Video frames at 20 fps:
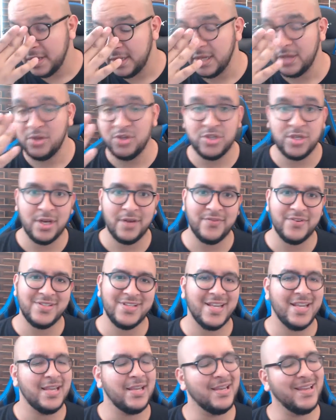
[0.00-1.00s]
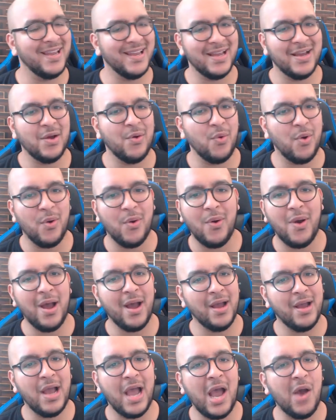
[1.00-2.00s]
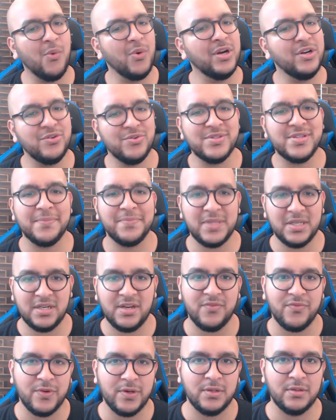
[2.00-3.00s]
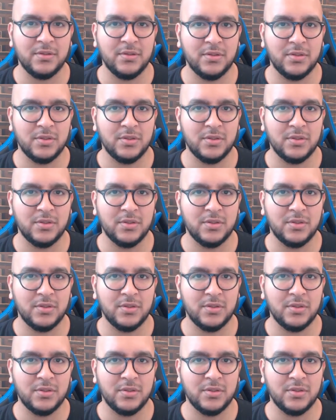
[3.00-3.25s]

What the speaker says: Now, you should never say, I want to do something different.